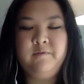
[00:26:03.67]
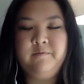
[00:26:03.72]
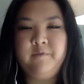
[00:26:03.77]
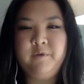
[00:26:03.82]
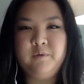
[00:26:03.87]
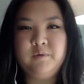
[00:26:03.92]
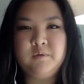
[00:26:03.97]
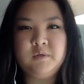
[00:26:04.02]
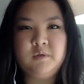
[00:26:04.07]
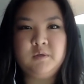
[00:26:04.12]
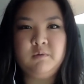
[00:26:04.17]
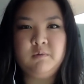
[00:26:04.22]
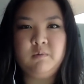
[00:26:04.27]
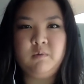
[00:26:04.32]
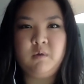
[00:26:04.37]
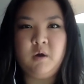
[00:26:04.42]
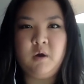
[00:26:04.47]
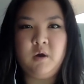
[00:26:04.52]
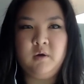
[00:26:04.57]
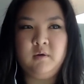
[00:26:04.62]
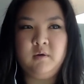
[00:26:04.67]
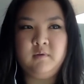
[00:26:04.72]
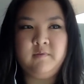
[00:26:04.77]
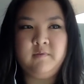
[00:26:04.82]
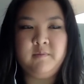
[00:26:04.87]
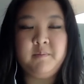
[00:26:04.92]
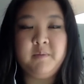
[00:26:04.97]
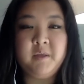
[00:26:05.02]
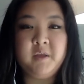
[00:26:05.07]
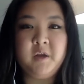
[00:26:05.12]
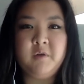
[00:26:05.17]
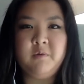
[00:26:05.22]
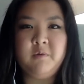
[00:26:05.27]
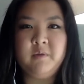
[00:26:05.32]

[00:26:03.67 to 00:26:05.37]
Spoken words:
folks who aren't familiar,